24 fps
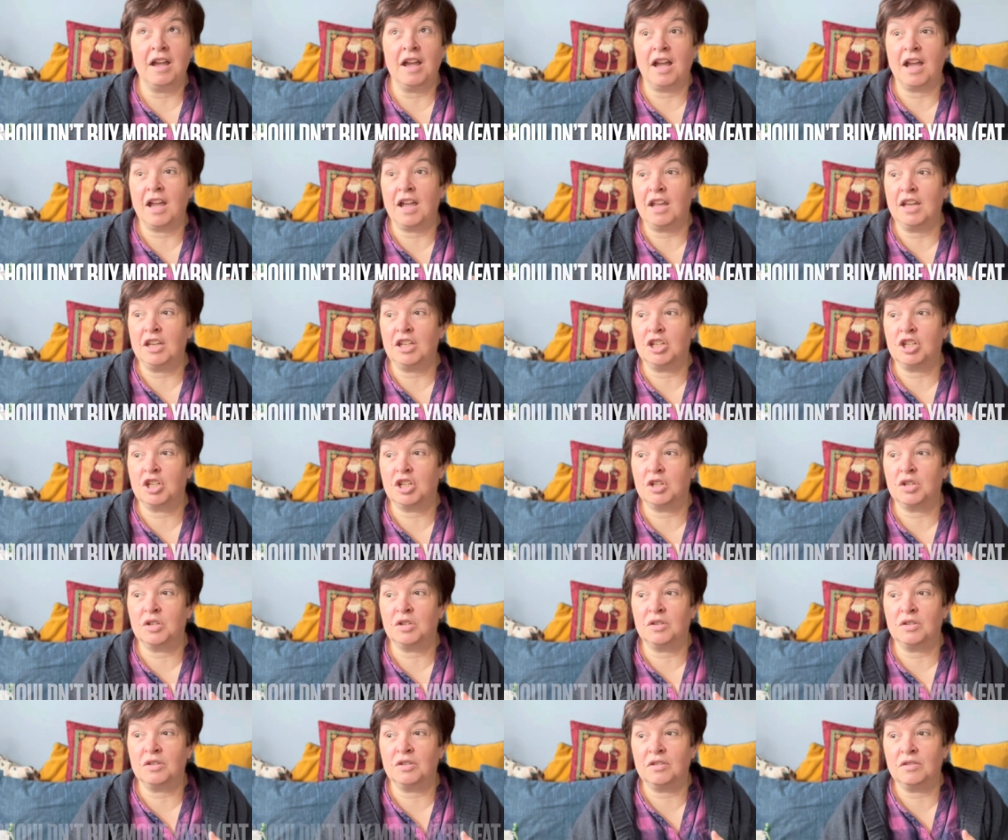I
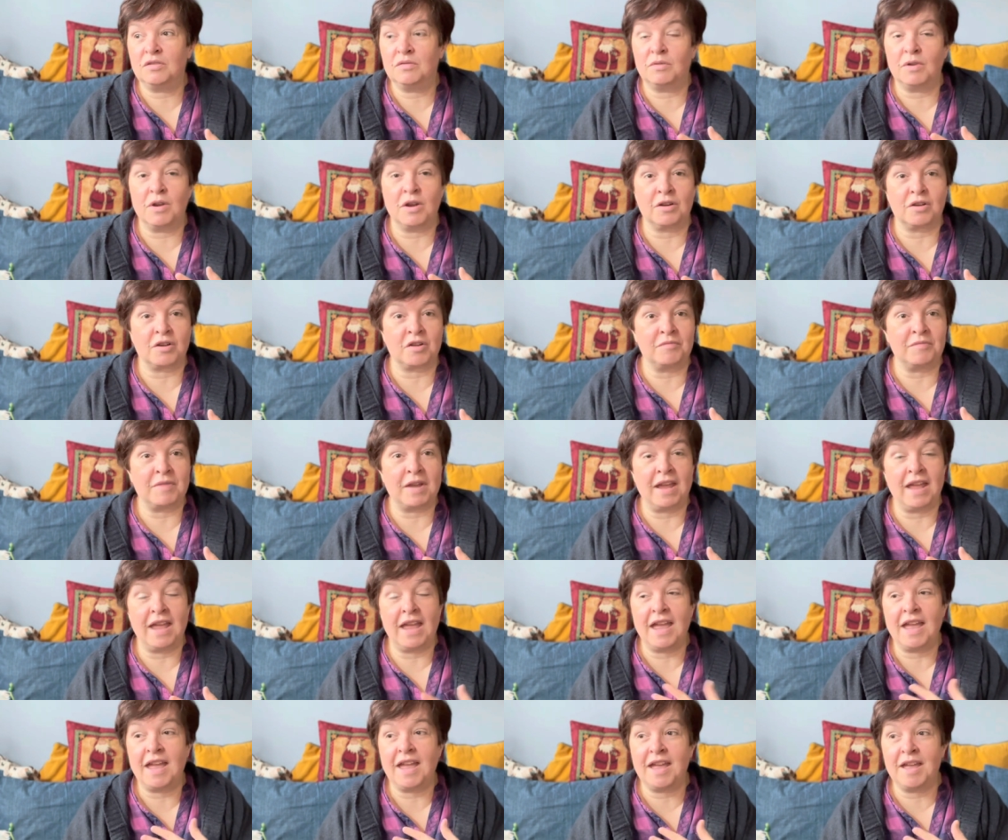should work on my
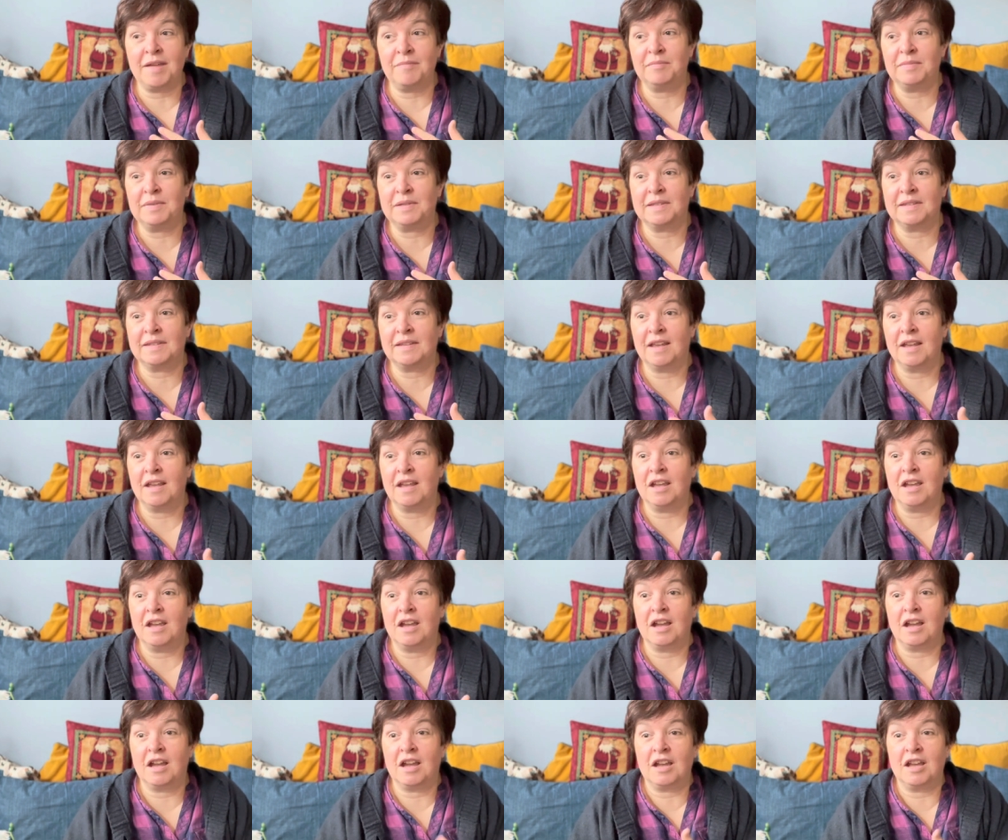apps.
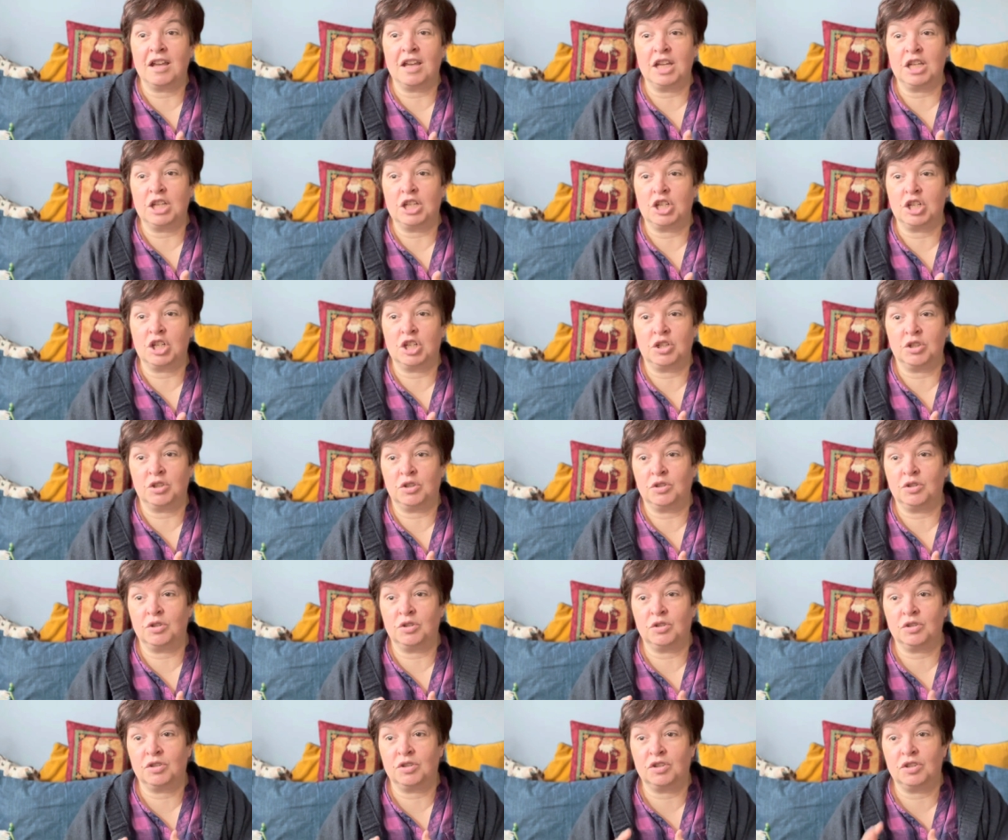I
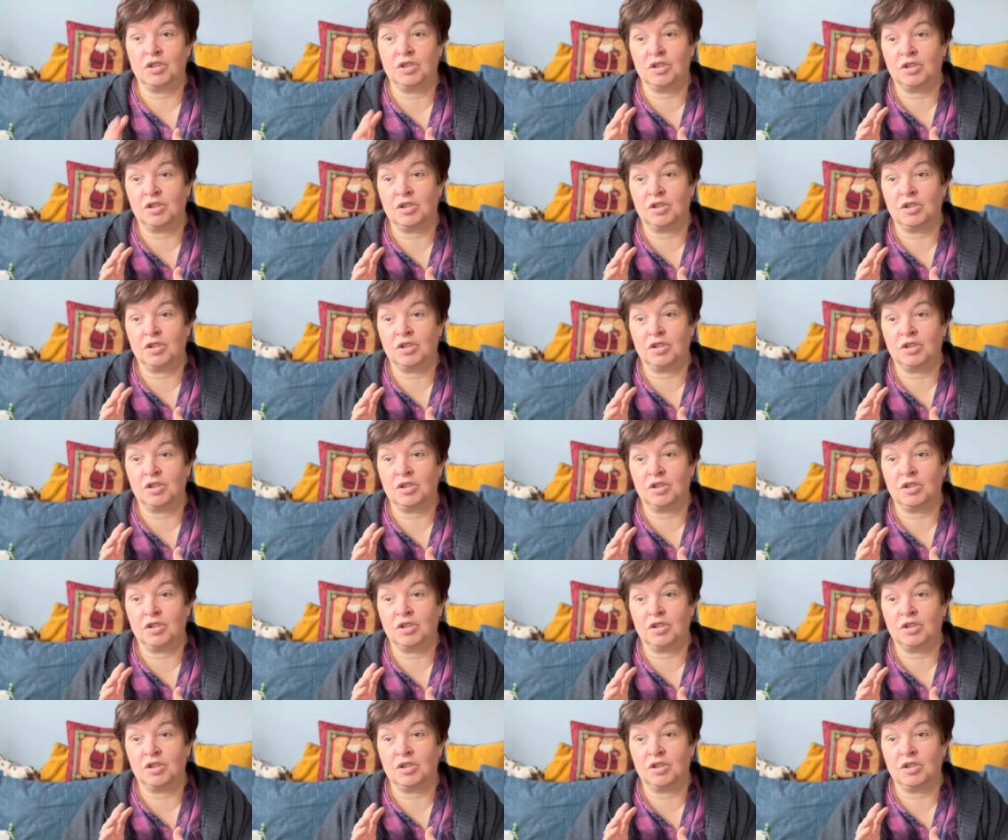should